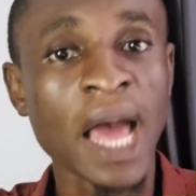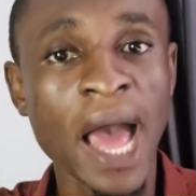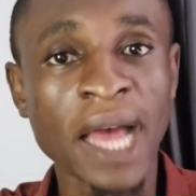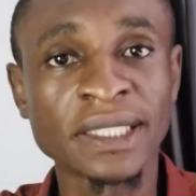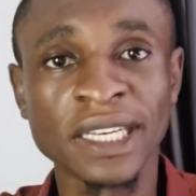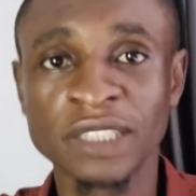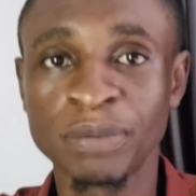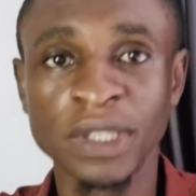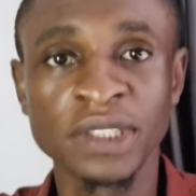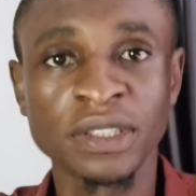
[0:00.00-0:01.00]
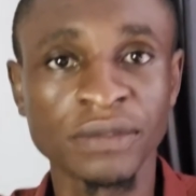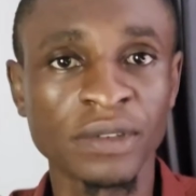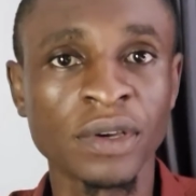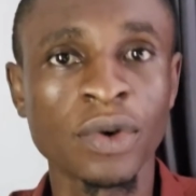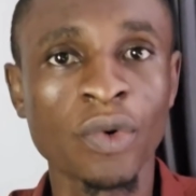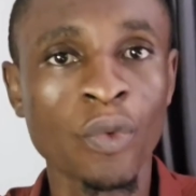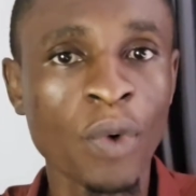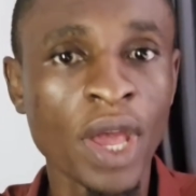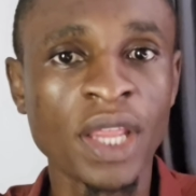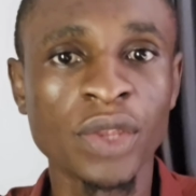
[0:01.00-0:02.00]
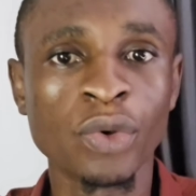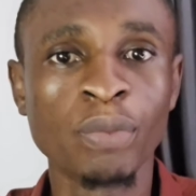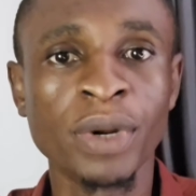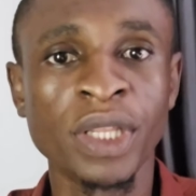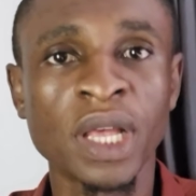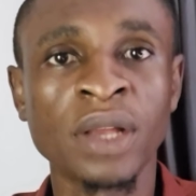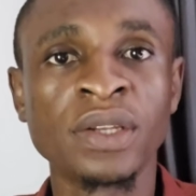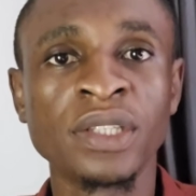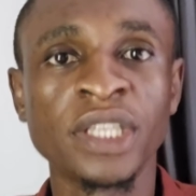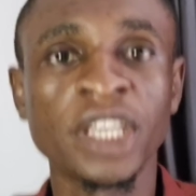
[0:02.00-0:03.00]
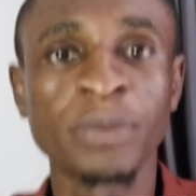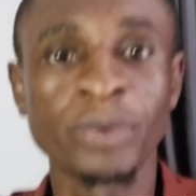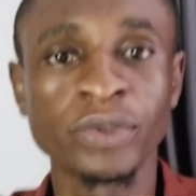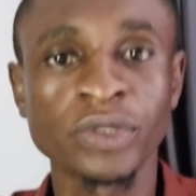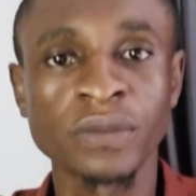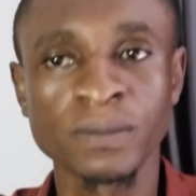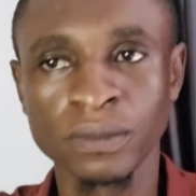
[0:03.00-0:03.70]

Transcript: as expensive when you bring down the king post.